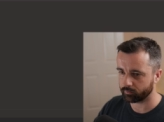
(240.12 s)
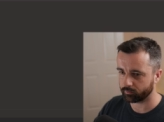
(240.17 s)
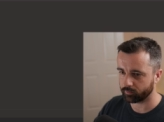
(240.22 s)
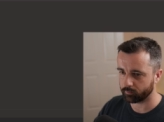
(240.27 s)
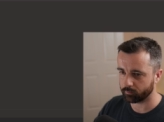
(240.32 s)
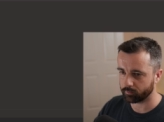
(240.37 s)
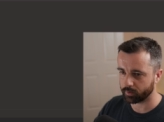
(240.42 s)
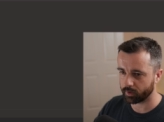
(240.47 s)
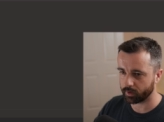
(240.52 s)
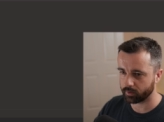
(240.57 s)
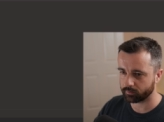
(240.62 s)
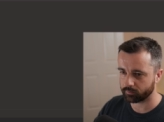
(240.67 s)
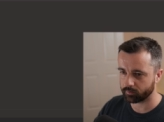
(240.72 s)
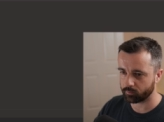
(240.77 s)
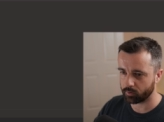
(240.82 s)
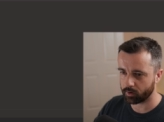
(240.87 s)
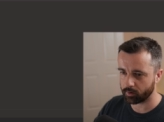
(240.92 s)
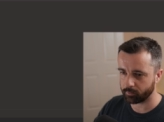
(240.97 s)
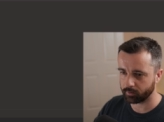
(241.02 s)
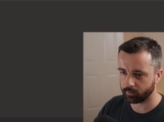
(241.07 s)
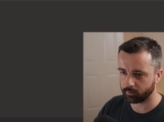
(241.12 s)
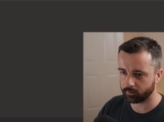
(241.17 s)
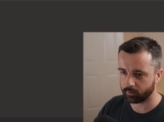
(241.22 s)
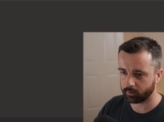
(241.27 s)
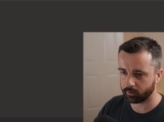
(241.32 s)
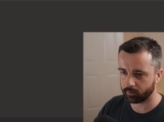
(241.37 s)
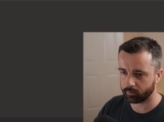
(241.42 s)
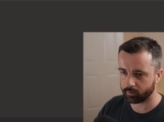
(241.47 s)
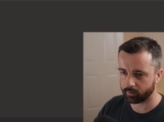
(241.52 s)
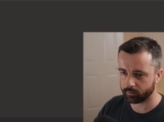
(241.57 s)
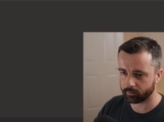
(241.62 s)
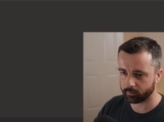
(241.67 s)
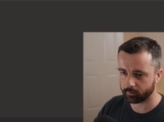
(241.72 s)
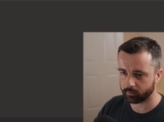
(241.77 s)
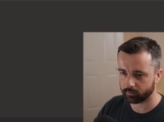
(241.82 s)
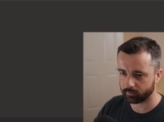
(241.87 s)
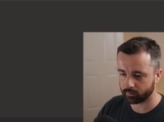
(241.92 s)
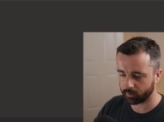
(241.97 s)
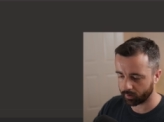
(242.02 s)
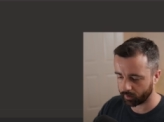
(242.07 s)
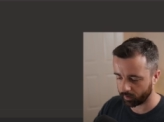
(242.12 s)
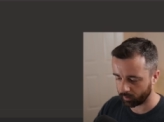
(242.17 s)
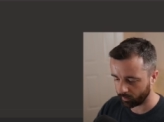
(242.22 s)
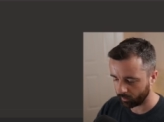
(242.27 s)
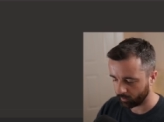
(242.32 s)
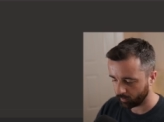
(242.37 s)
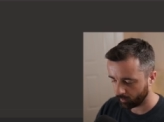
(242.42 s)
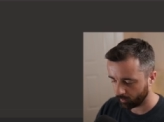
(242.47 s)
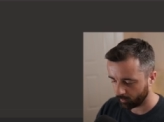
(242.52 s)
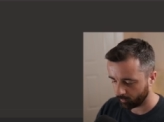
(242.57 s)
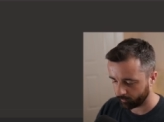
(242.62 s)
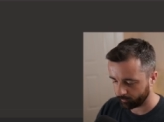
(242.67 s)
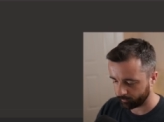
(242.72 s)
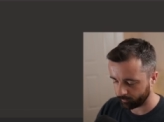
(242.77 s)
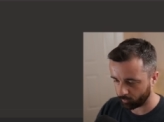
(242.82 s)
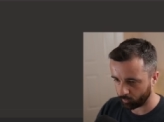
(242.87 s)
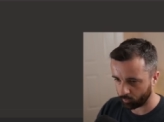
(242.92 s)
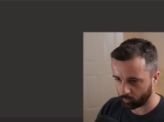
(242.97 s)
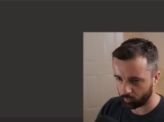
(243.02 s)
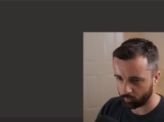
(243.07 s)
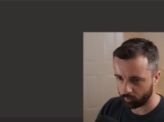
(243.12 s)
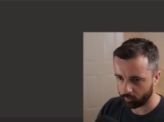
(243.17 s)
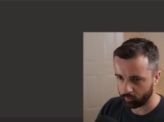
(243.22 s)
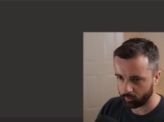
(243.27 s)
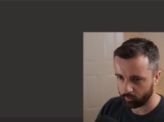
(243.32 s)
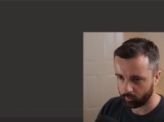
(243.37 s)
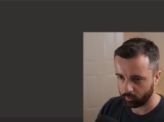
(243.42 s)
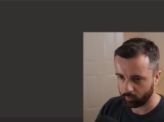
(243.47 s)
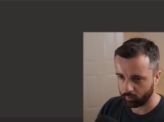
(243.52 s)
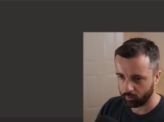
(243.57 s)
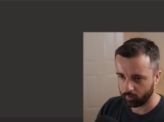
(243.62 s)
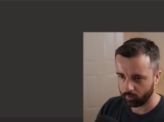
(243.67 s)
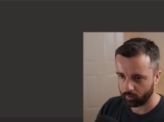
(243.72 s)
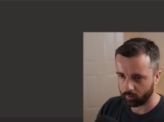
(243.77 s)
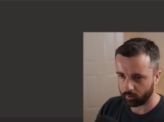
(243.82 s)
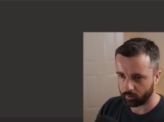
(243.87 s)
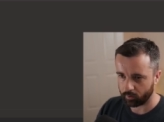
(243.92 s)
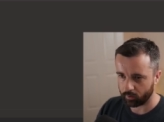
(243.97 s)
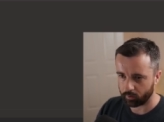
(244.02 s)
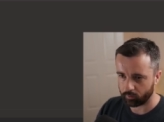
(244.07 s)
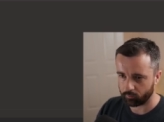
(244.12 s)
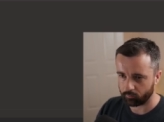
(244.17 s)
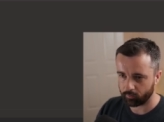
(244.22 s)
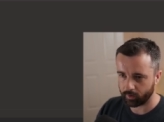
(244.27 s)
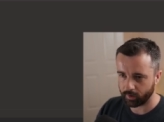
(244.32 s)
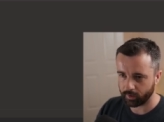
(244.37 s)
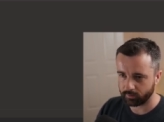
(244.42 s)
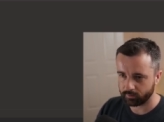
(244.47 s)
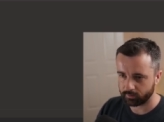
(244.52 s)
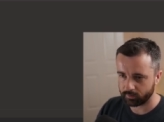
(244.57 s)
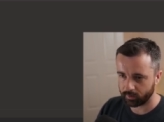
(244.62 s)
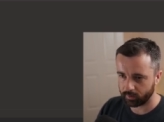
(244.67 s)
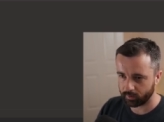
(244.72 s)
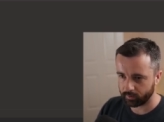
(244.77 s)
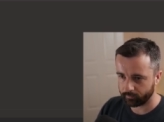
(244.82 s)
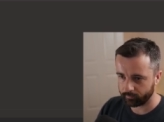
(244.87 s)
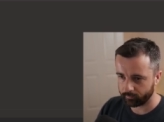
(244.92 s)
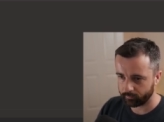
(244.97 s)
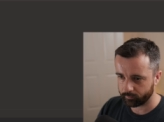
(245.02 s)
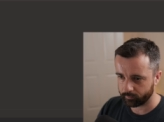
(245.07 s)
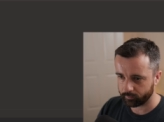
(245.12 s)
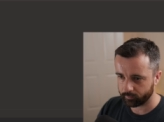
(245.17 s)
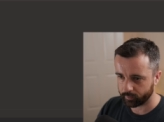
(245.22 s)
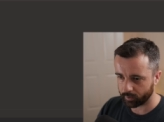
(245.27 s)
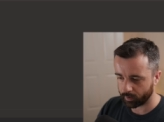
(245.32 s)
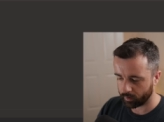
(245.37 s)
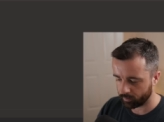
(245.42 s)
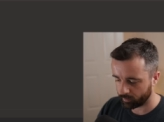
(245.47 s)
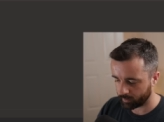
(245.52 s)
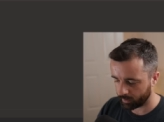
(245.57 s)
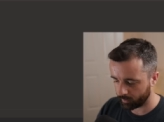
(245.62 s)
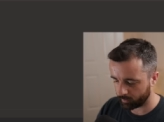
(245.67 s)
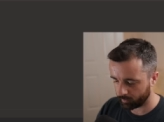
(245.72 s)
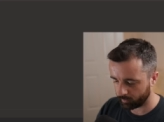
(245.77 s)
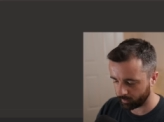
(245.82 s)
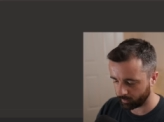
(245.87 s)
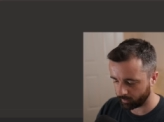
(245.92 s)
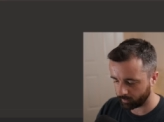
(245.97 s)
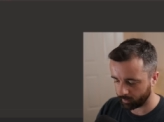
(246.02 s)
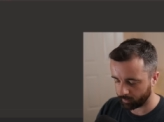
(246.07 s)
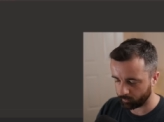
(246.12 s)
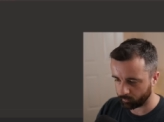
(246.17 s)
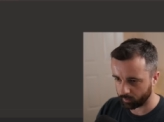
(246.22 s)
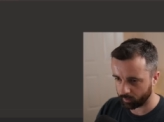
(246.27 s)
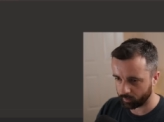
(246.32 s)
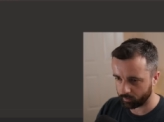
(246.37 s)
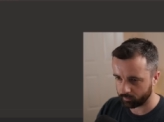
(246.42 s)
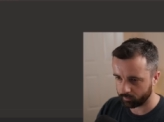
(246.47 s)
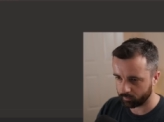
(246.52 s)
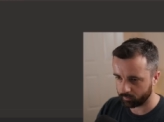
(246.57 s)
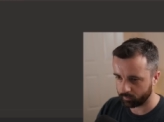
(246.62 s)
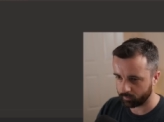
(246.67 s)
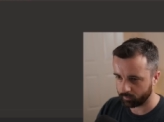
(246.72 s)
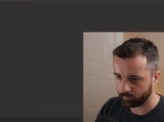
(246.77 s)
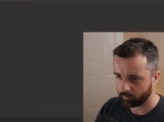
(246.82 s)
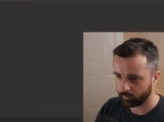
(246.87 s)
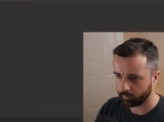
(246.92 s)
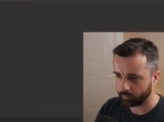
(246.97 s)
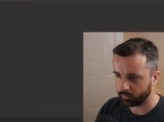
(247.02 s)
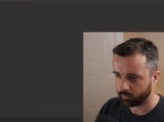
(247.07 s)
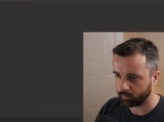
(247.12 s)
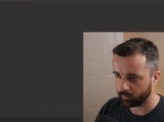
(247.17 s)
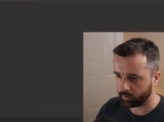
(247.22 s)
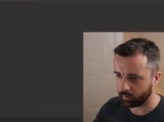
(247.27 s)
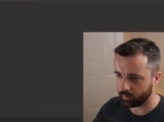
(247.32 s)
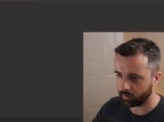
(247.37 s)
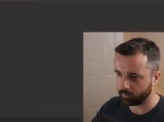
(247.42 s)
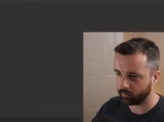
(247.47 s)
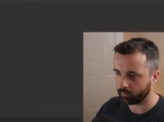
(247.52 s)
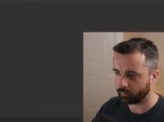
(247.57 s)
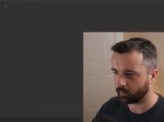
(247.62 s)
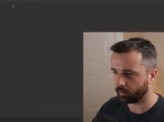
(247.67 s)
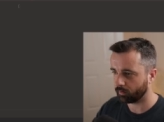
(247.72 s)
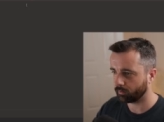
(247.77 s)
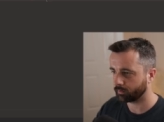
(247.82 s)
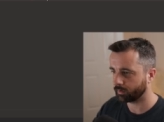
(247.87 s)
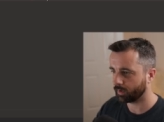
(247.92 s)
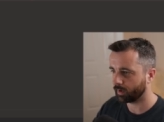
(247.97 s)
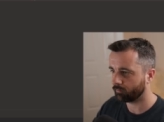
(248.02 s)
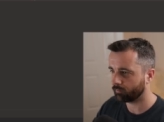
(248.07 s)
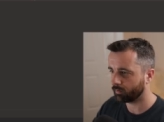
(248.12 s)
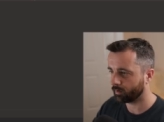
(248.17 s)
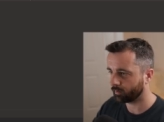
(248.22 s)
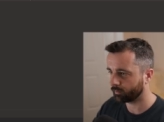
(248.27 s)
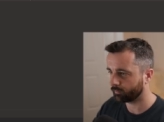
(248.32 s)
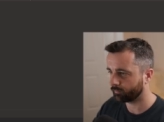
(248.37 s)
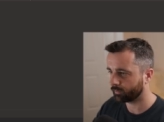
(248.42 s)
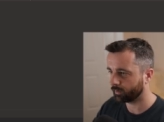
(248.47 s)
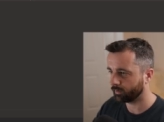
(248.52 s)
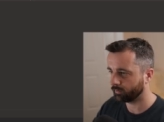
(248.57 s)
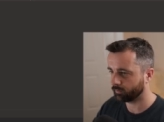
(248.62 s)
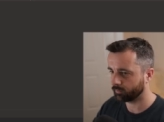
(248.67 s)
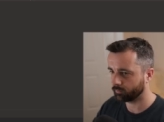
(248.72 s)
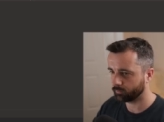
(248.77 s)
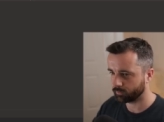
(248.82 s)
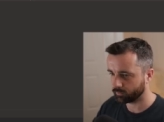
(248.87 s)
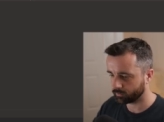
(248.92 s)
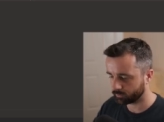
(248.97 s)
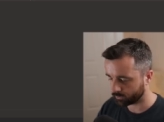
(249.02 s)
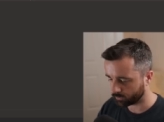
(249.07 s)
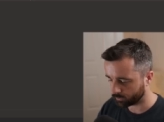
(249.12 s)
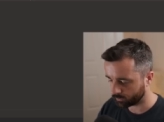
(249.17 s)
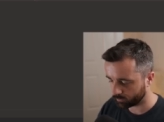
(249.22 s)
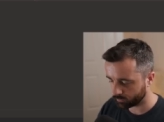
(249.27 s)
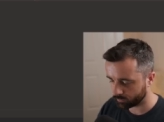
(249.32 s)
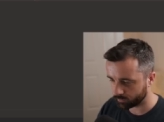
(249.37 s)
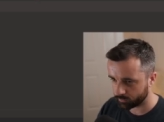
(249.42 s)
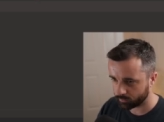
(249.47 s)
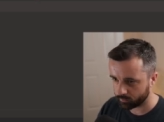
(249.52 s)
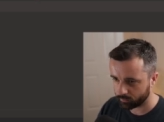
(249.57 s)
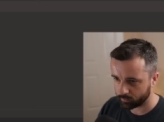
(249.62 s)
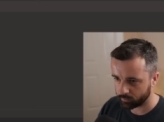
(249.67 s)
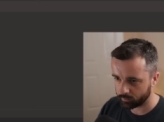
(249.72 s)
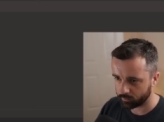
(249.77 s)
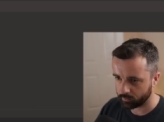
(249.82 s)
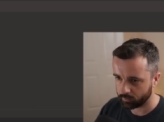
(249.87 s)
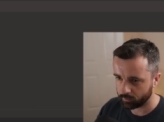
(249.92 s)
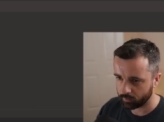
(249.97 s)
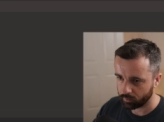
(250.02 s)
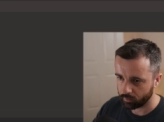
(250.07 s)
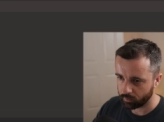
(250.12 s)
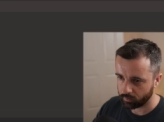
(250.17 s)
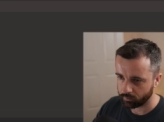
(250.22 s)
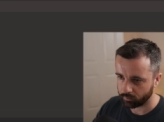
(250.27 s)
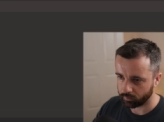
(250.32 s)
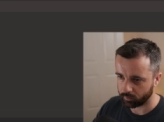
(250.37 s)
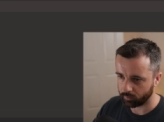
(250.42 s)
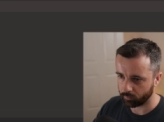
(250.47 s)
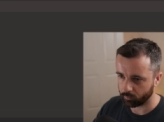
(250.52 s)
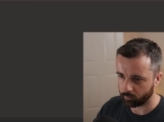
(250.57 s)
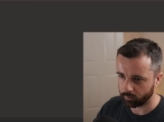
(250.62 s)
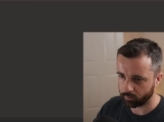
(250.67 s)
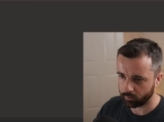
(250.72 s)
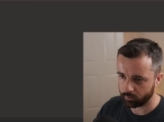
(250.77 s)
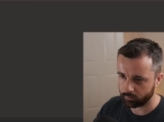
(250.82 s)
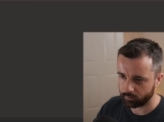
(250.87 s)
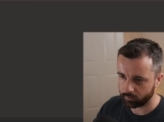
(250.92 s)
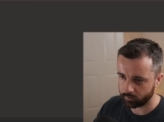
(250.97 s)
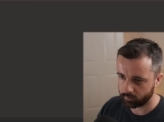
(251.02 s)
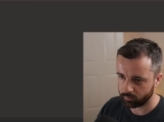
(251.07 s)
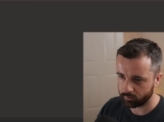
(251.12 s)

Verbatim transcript: of them there. So what I'm going to do is I'm going to say for our rating and then the keyword in our get ranked phrases with scores keyword.